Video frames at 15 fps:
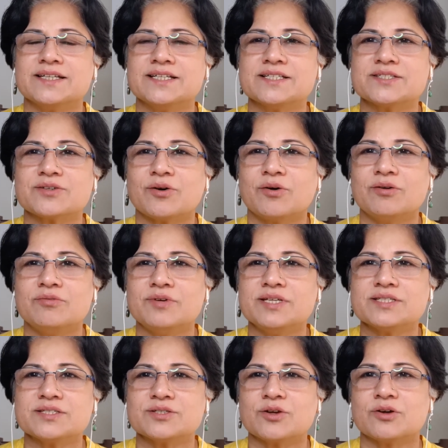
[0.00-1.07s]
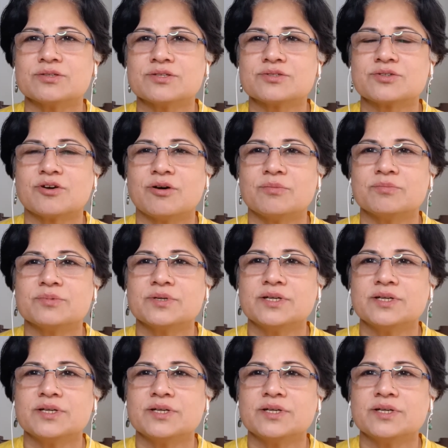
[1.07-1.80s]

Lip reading: It is always non-stop